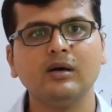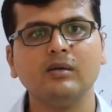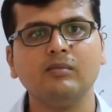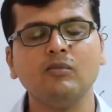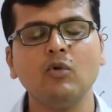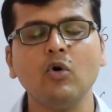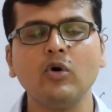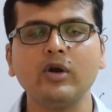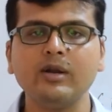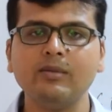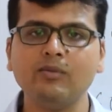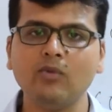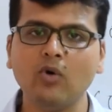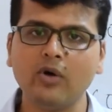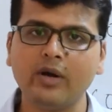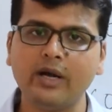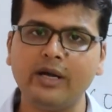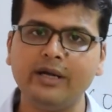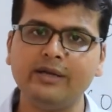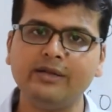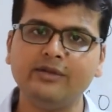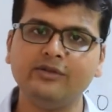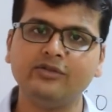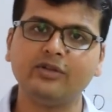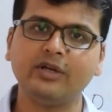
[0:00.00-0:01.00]
more and more
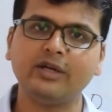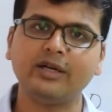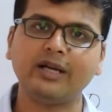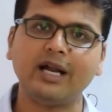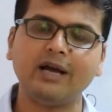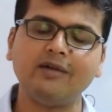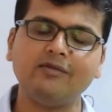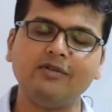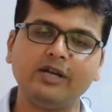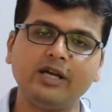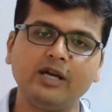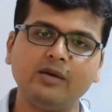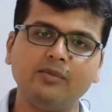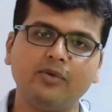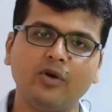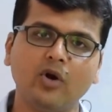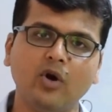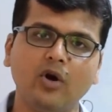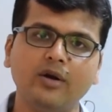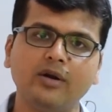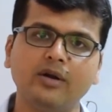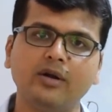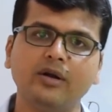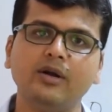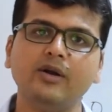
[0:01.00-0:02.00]
Indians are traveling
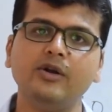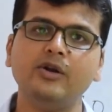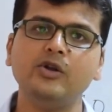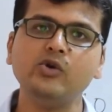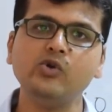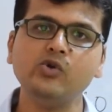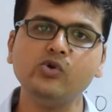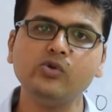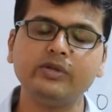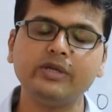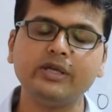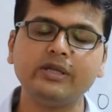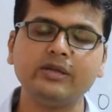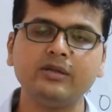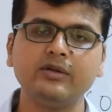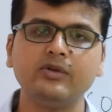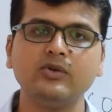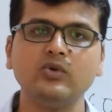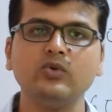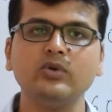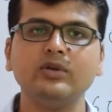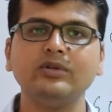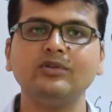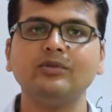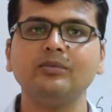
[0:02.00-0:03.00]
abroad? Do you think the
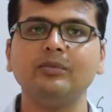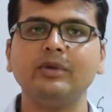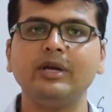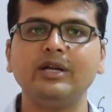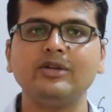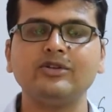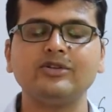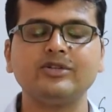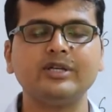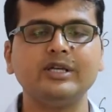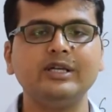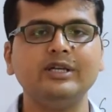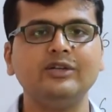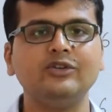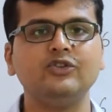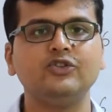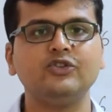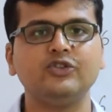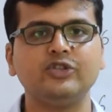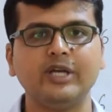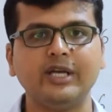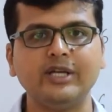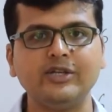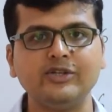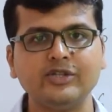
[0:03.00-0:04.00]
tourism industry is
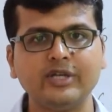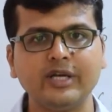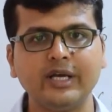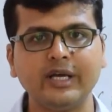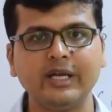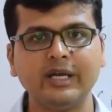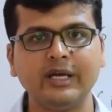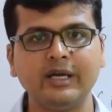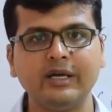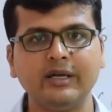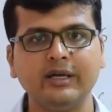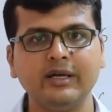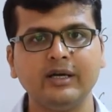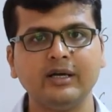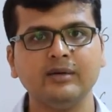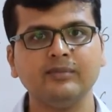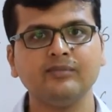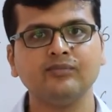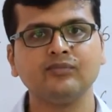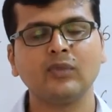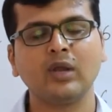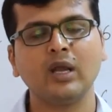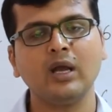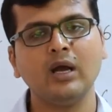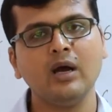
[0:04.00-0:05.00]
changing in India?
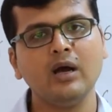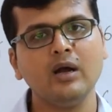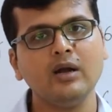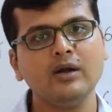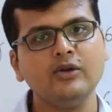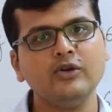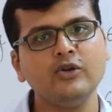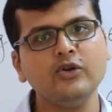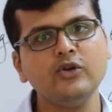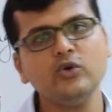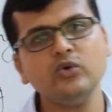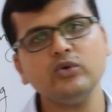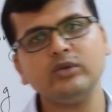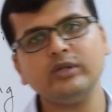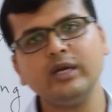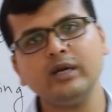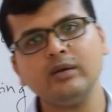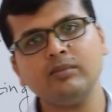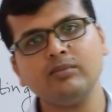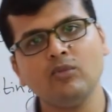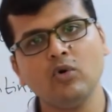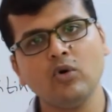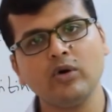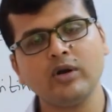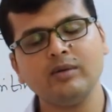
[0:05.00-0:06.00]
Do you
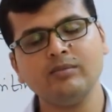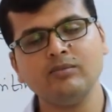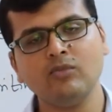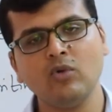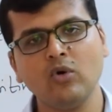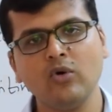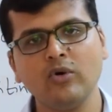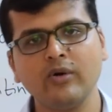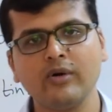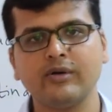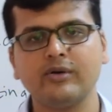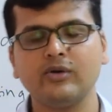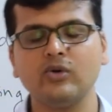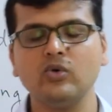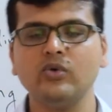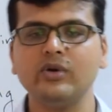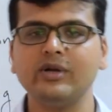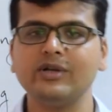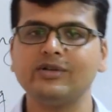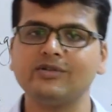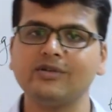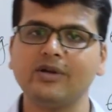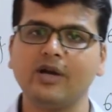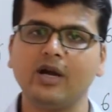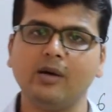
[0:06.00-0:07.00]
think more and more
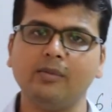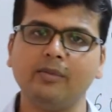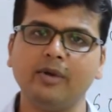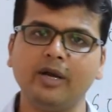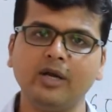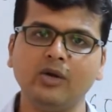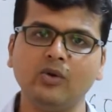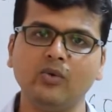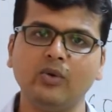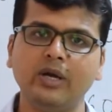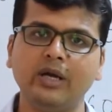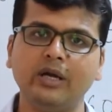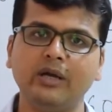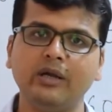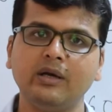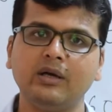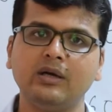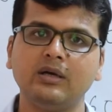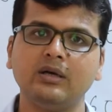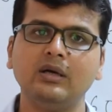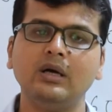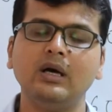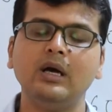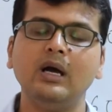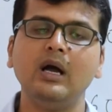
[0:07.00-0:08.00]
tourists are coming to
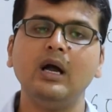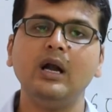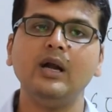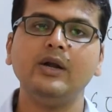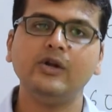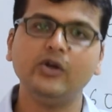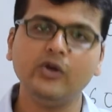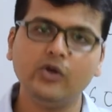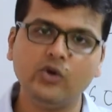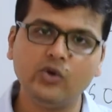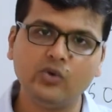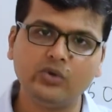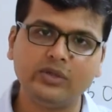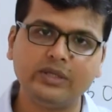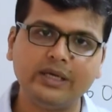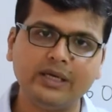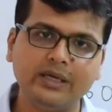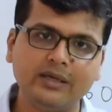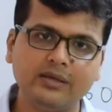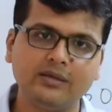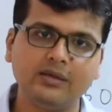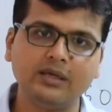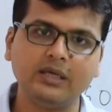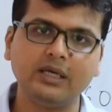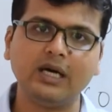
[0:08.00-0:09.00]
India? Do you
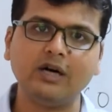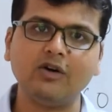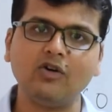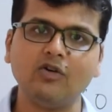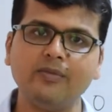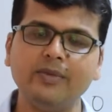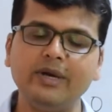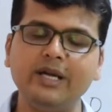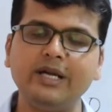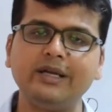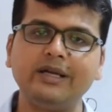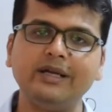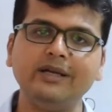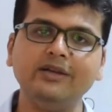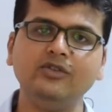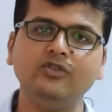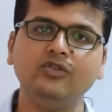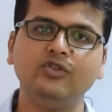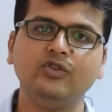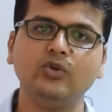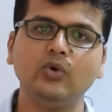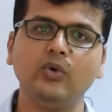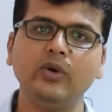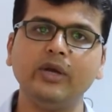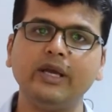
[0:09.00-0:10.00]
think the government is
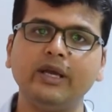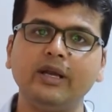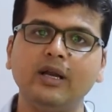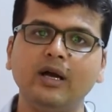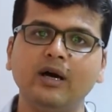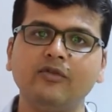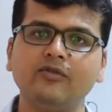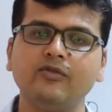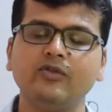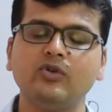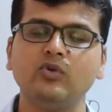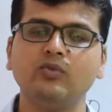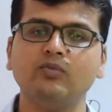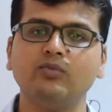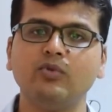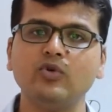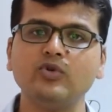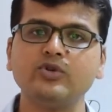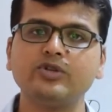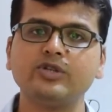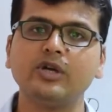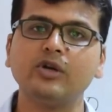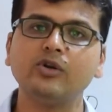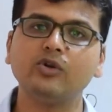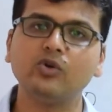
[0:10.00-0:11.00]
doing enough to
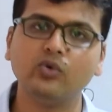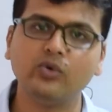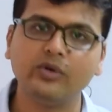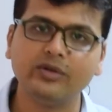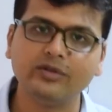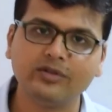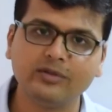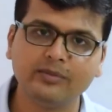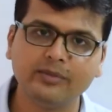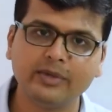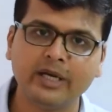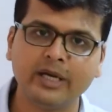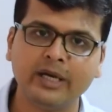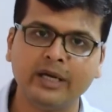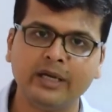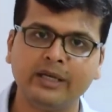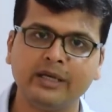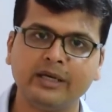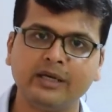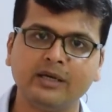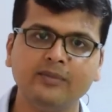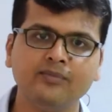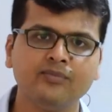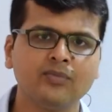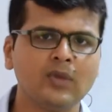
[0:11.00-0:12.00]
boost tourism in
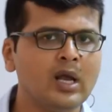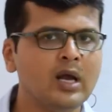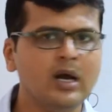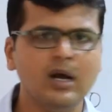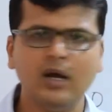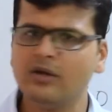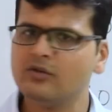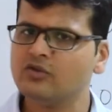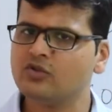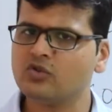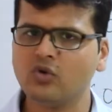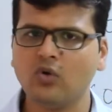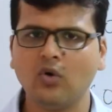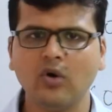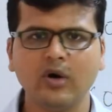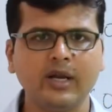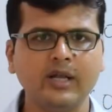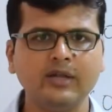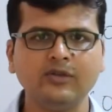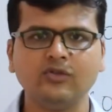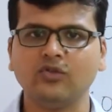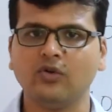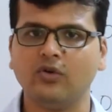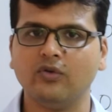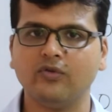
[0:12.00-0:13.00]
India? So on
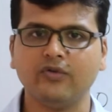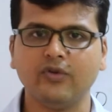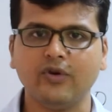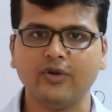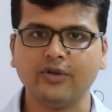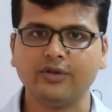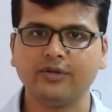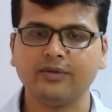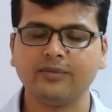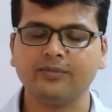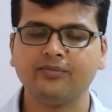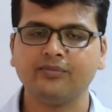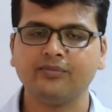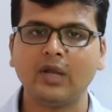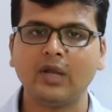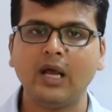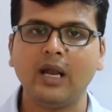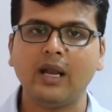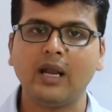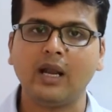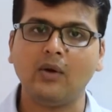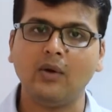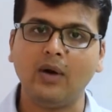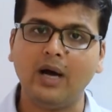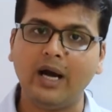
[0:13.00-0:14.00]
and so forth.
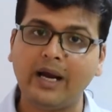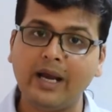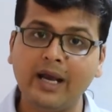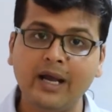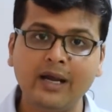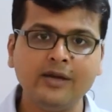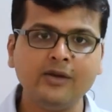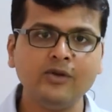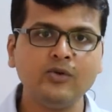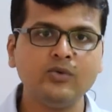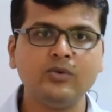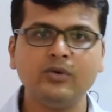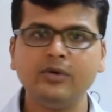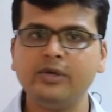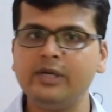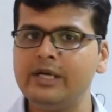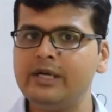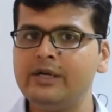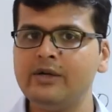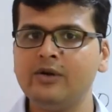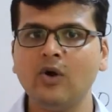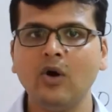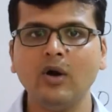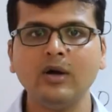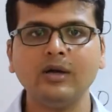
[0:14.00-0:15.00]
Now again, you need
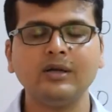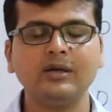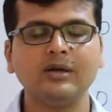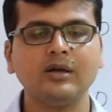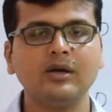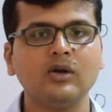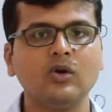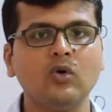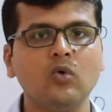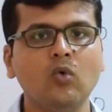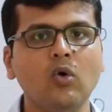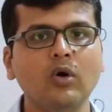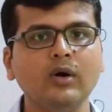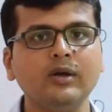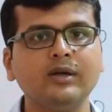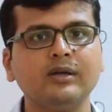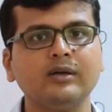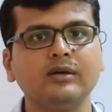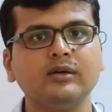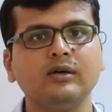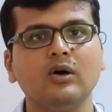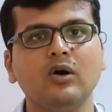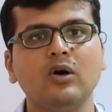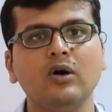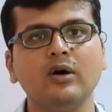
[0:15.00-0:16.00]
not quote
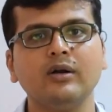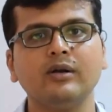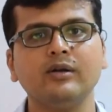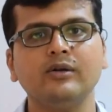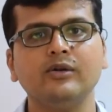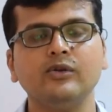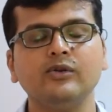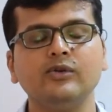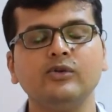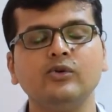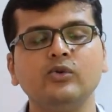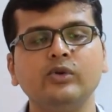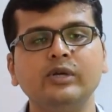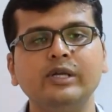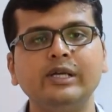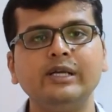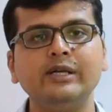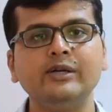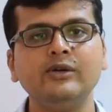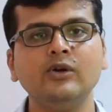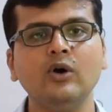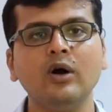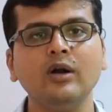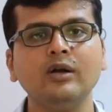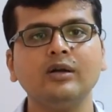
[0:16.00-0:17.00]
or you need
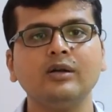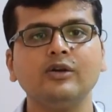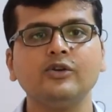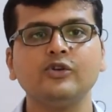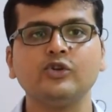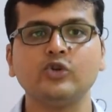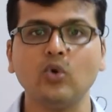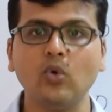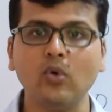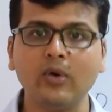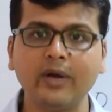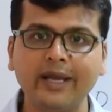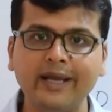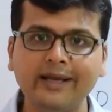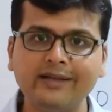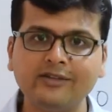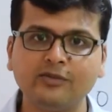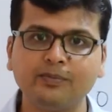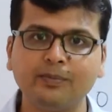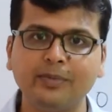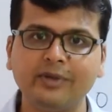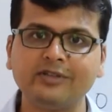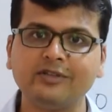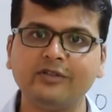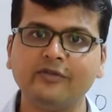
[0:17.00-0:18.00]
not showcase
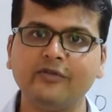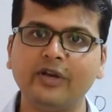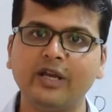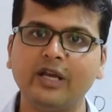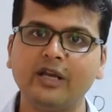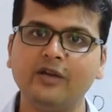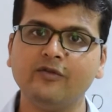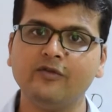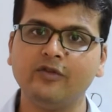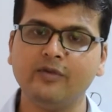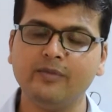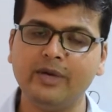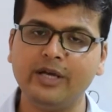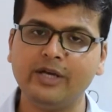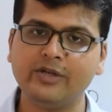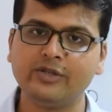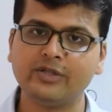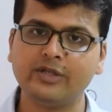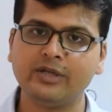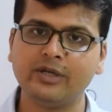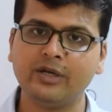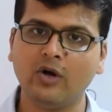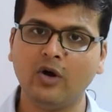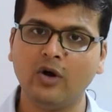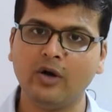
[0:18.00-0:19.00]
specific
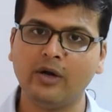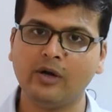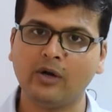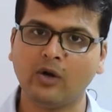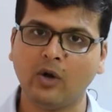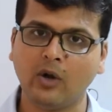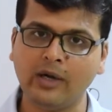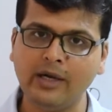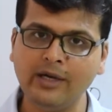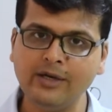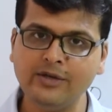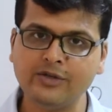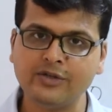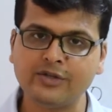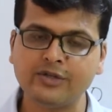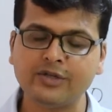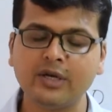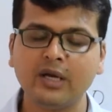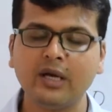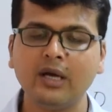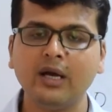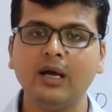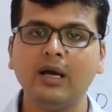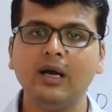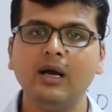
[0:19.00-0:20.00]
information or knowledge,
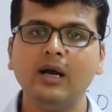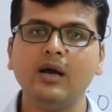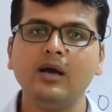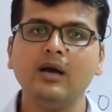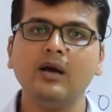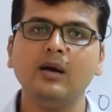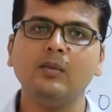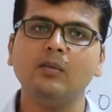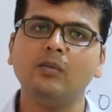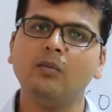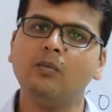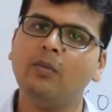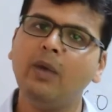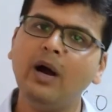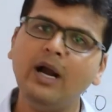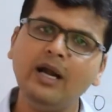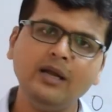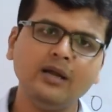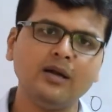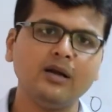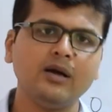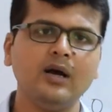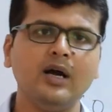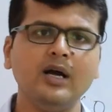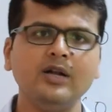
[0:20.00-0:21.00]

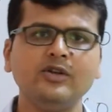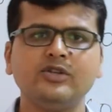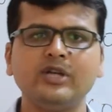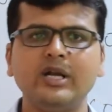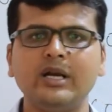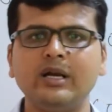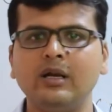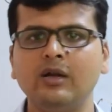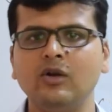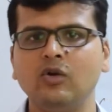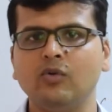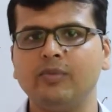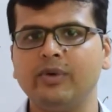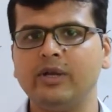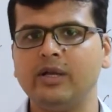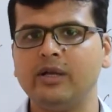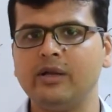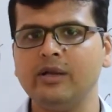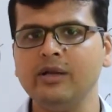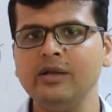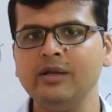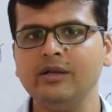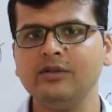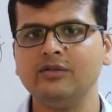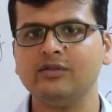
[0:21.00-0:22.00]
but a general
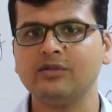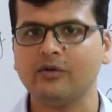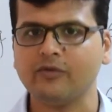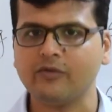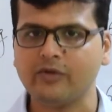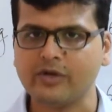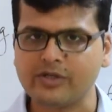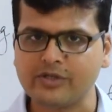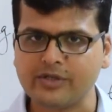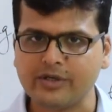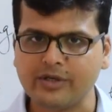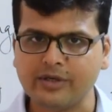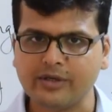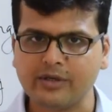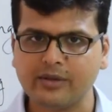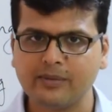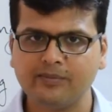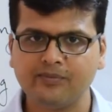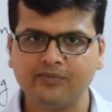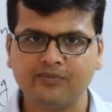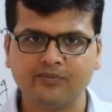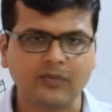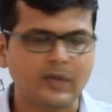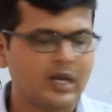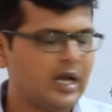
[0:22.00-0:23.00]
opinion is sufficient.
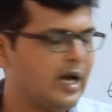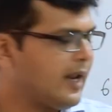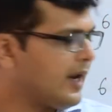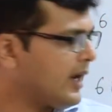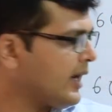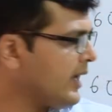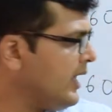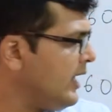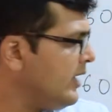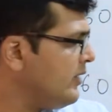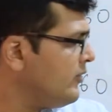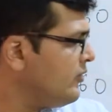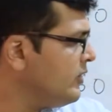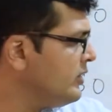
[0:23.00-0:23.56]
And again, for